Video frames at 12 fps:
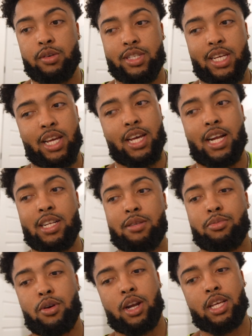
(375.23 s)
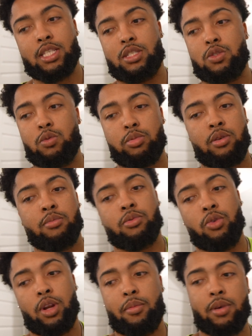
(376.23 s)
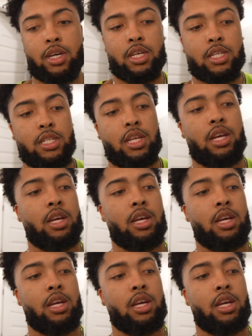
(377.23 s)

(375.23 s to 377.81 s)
psychology part is super important because